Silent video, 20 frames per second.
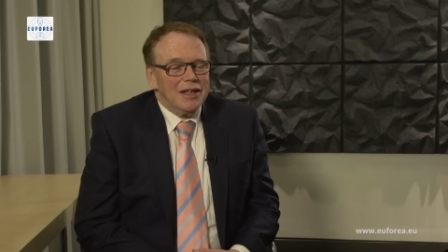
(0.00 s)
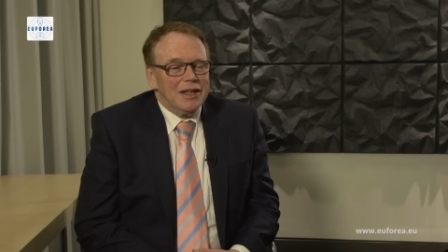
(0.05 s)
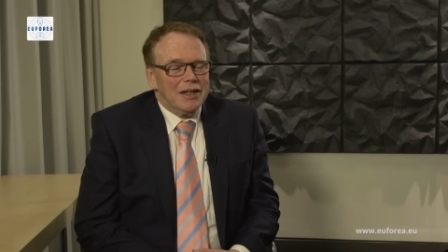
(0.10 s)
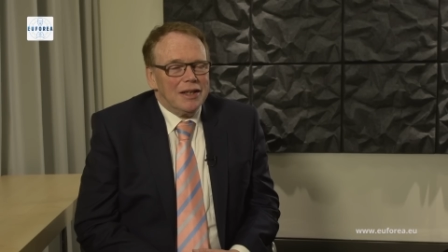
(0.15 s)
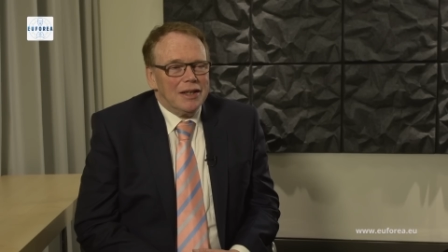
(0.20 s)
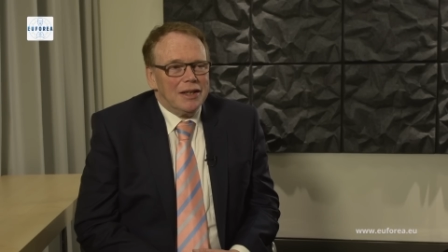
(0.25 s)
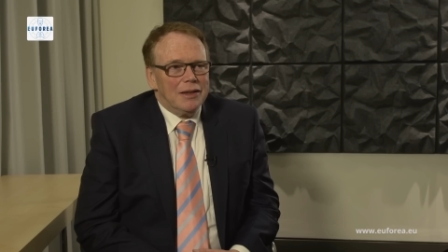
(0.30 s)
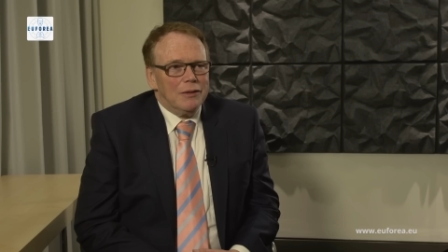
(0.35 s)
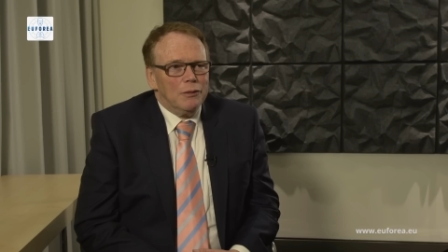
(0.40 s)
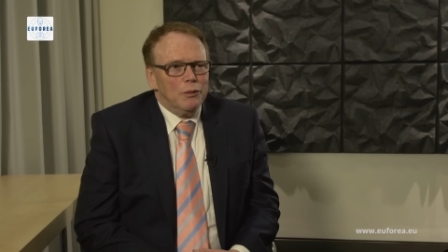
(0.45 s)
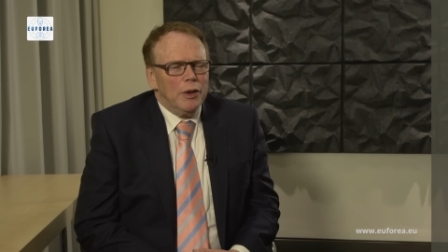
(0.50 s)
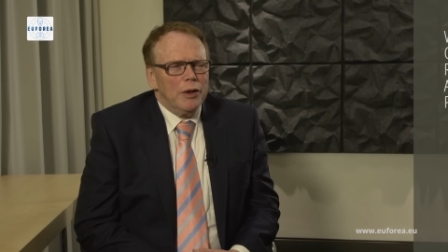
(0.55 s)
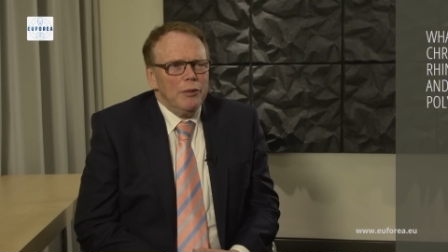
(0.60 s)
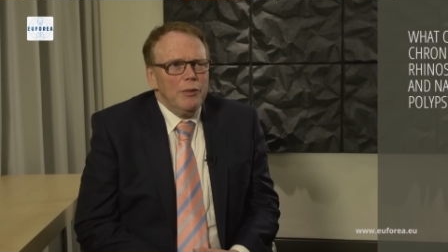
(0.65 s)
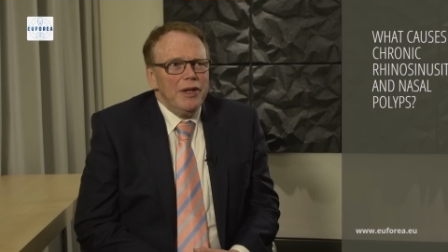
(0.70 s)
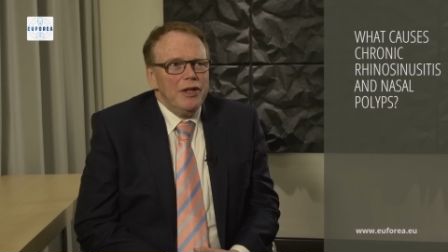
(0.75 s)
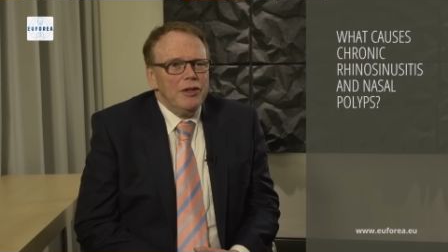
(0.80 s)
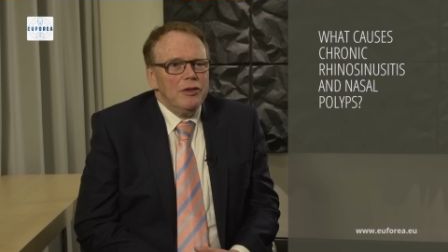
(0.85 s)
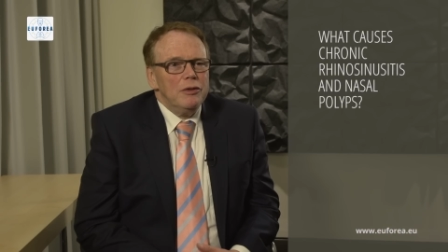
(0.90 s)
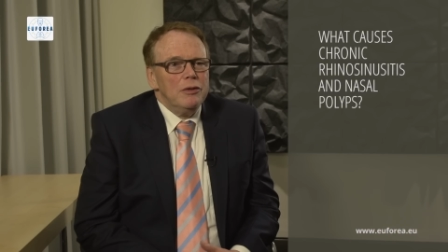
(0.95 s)
Uh, what
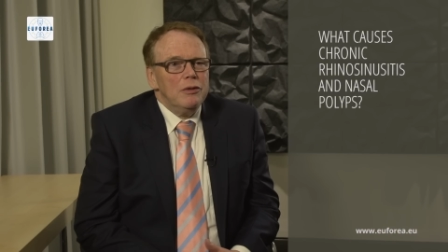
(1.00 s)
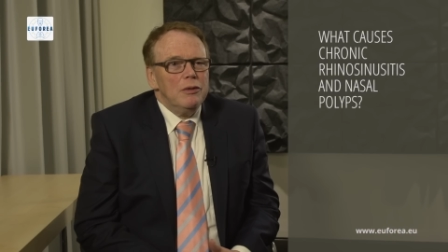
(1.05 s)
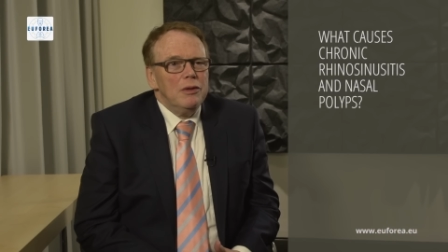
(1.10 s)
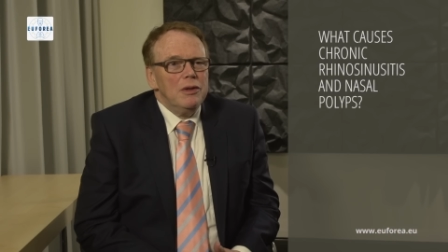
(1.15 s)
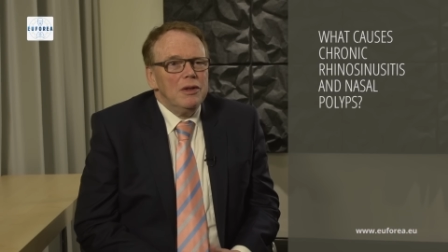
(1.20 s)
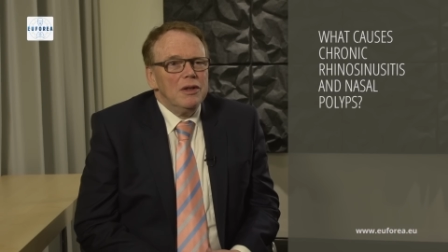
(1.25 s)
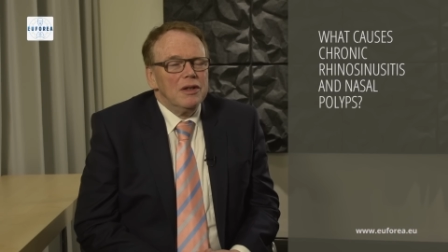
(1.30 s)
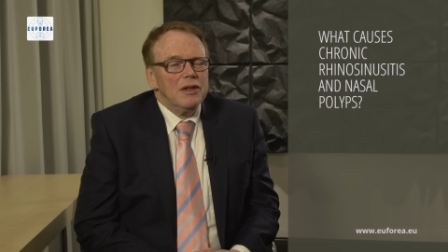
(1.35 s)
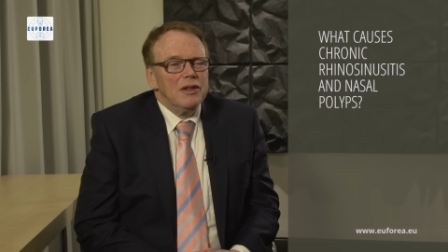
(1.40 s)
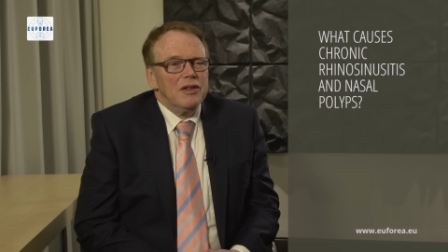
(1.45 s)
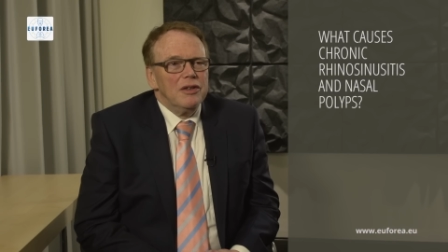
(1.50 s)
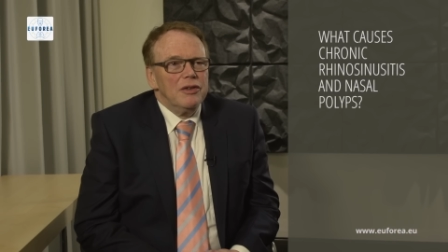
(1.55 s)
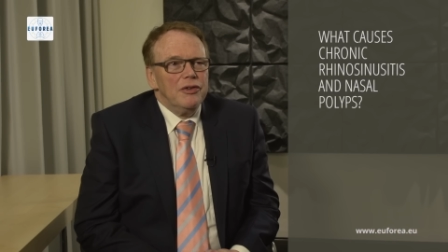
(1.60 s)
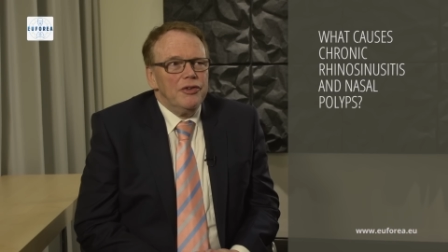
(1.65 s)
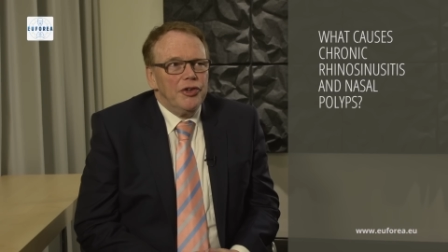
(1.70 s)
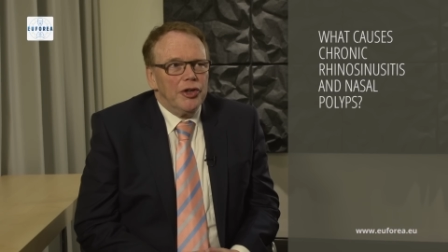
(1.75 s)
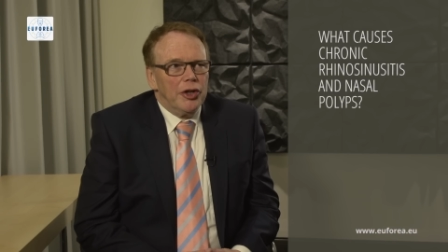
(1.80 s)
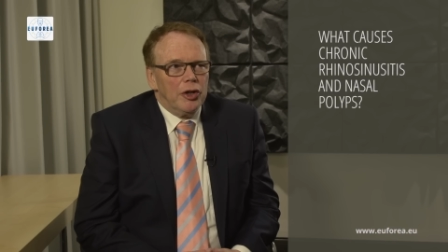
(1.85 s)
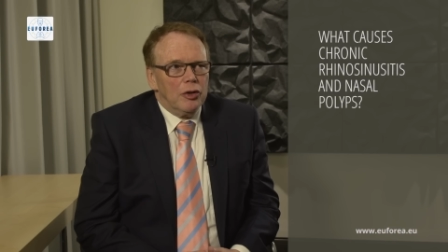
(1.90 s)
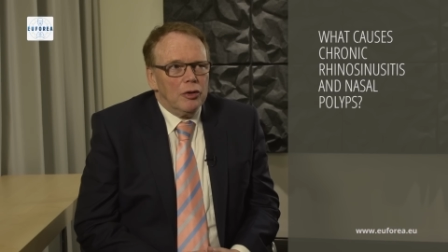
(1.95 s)
we do
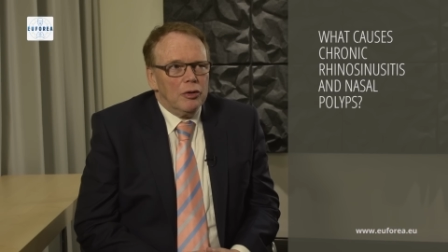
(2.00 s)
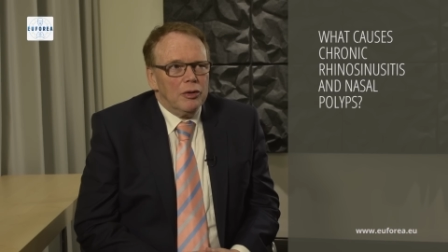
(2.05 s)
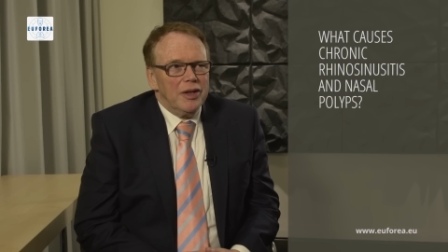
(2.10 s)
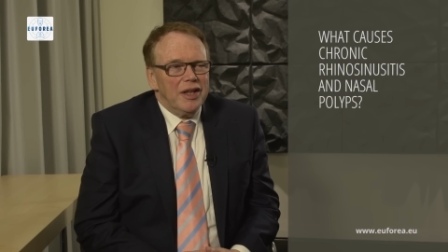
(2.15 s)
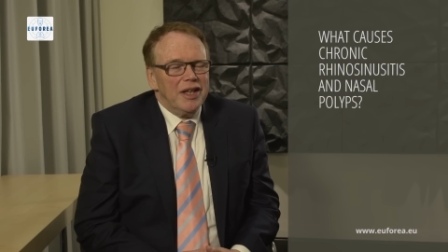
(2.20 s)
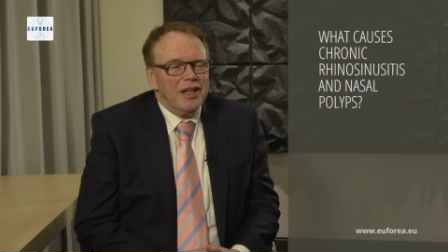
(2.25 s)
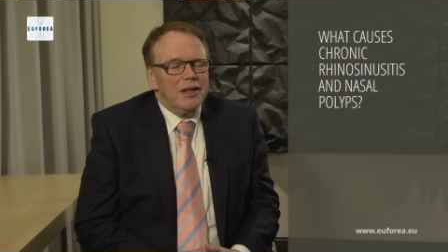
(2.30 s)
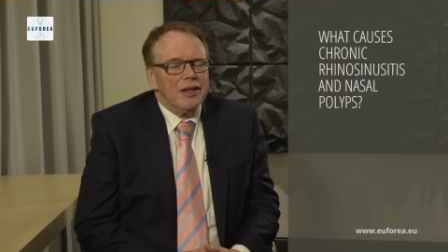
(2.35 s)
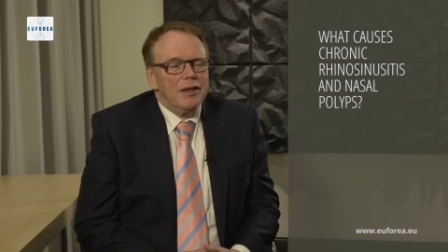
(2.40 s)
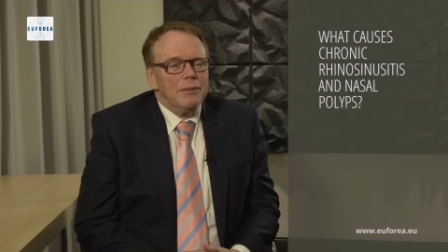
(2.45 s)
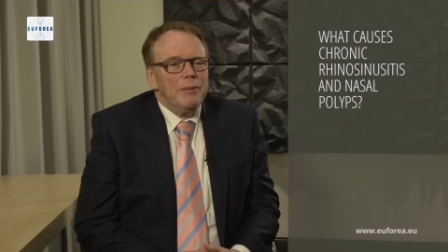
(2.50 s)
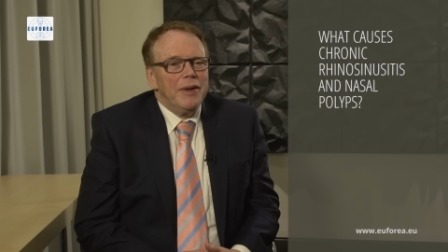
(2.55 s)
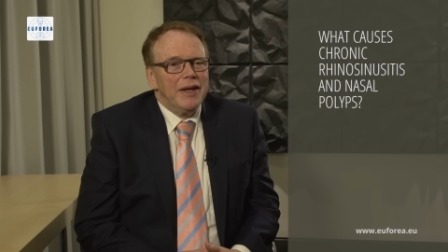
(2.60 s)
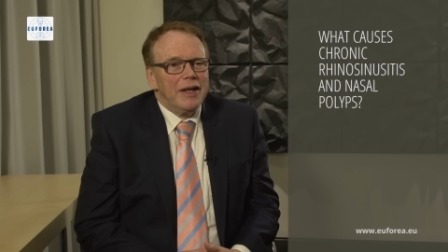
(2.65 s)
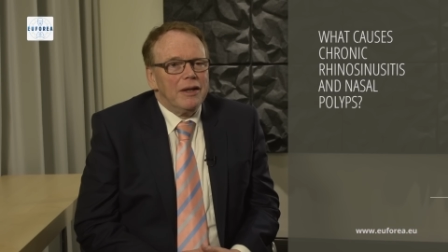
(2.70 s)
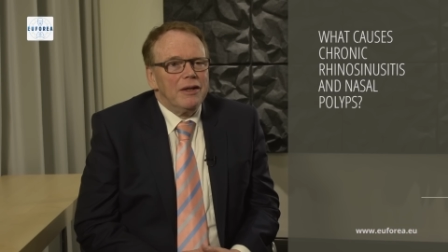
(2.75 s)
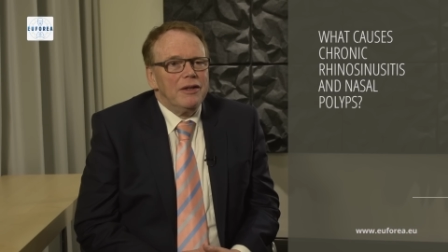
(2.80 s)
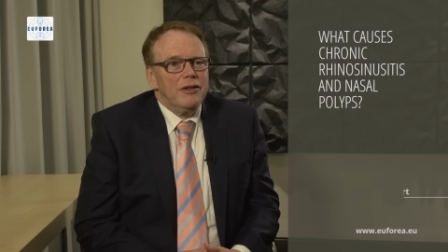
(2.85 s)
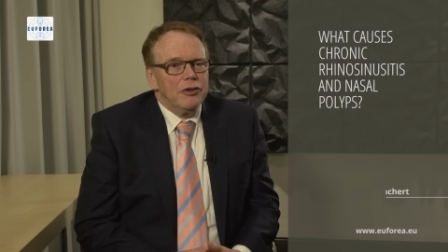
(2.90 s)
know in a big